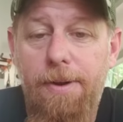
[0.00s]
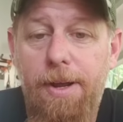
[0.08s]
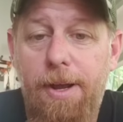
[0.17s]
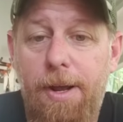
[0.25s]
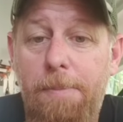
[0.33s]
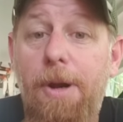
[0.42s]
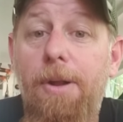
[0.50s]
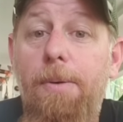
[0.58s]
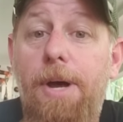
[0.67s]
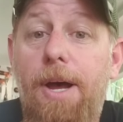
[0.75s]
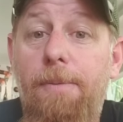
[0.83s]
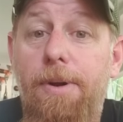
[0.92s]
And
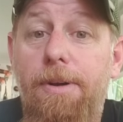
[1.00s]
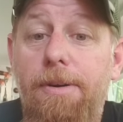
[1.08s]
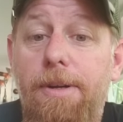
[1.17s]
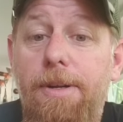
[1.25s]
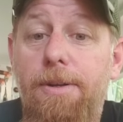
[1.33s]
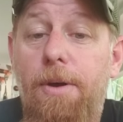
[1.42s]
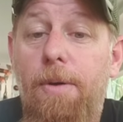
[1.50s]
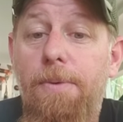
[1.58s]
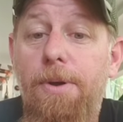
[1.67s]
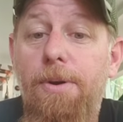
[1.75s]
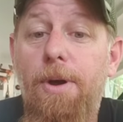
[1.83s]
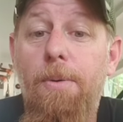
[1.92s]
apparently we have one. So
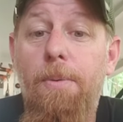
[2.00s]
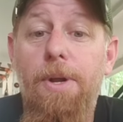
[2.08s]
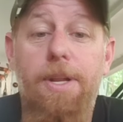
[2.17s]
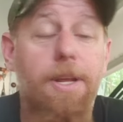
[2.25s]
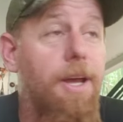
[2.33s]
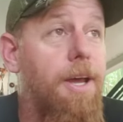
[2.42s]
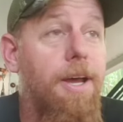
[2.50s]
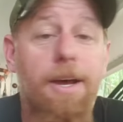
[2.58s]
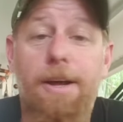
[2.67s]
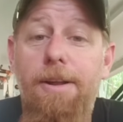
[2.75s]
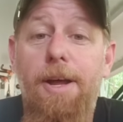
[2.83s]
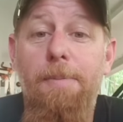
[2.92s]
if you know what the
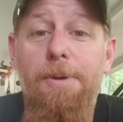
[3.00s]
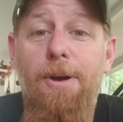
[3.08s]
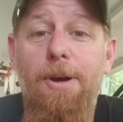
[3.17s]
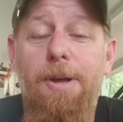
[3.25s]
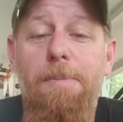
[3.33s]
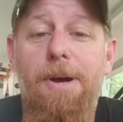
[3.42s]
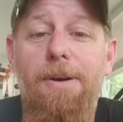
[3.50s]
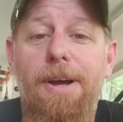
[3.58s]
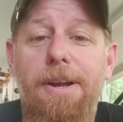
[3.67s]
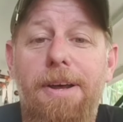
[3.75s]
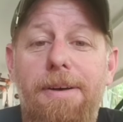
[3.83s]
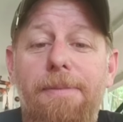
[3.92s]
hell I'm talking about
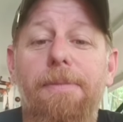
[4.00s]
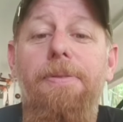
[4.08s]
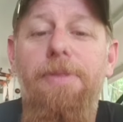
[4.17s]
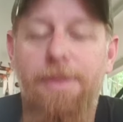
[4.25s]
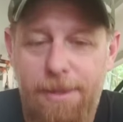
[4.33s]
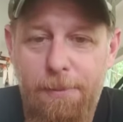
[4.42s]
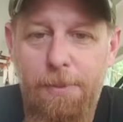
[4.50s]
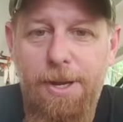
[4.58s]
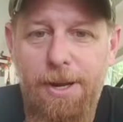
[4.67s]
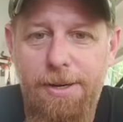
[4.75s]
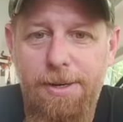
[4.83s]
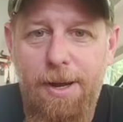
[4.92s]
right now, we
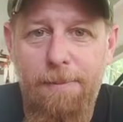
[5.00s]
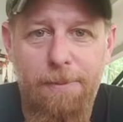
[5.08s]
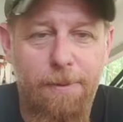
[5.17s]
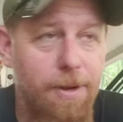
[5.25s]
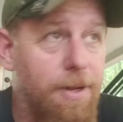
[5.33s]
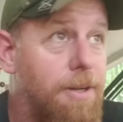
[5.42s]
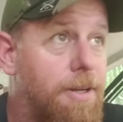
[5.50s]
got a job for you